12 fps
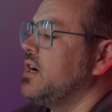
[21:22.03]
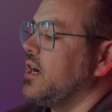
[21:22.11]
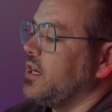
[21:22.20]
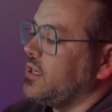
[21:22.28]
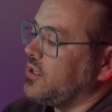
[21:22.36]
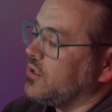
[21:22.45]

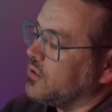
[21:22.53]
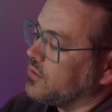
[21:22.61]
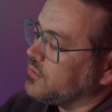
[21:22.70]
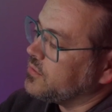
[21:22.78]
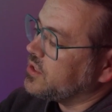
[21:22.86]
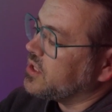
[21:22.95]
I
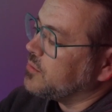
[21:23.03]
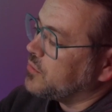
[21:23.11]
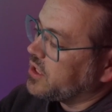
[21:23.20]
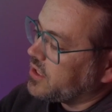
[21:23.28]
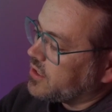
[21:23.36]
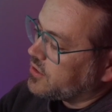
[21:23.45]
hear
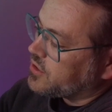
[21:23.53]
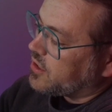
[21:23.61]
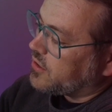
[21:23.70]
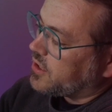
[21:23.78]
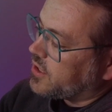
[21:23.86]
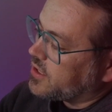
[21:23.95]
somebody else
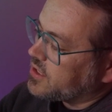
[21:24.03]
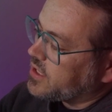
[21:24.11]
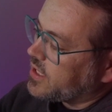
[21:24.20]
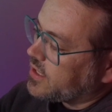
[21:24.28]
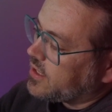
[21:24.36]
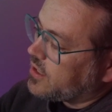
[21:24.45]
already does
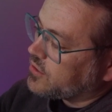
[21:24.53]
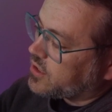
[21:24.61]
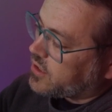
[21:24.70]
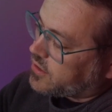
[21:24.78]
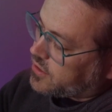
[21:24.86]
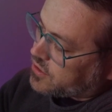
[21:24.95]
that. I was
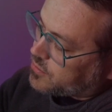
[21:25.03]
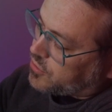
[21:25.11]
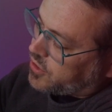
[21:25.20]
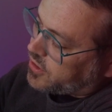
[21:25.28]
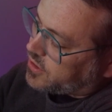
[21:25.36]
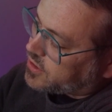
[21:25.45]
kind of
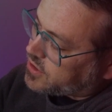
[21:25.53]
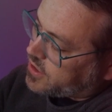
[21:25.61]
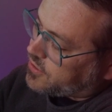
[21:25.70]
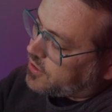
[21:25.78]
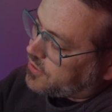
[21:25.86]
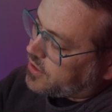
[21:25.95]
disappointed because I
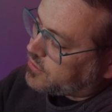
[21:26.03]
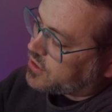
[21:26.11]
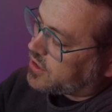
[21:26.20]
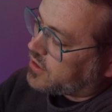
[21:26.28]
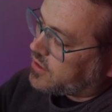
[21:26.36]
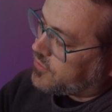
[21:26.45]
thought that was a
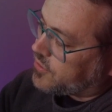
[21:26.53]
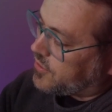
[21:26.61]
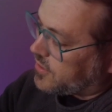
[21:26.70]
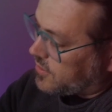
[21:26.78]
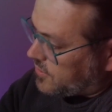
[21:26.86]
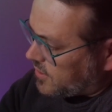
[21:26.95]
clever
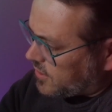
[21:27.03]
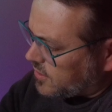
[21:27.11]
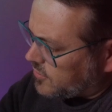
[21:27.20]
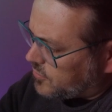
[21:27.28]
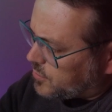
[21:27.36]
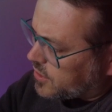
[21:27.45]
thing to think
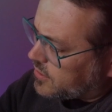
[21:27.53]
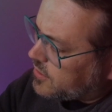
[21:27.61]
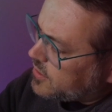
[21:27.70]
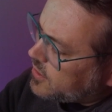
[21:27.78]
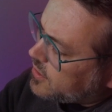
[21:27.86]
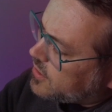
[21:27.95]
of, but
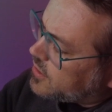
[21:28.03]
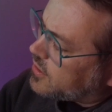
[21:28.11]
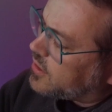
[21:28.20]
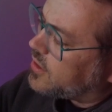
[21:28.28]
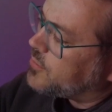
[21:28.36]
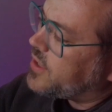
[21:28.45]

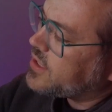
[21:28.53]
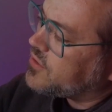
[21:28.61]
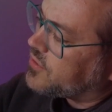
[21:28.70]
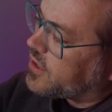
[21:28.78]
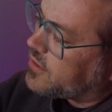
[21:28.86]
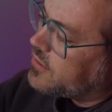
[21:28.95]
that's
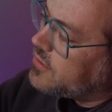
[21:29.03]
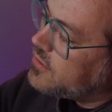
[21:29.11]
fine.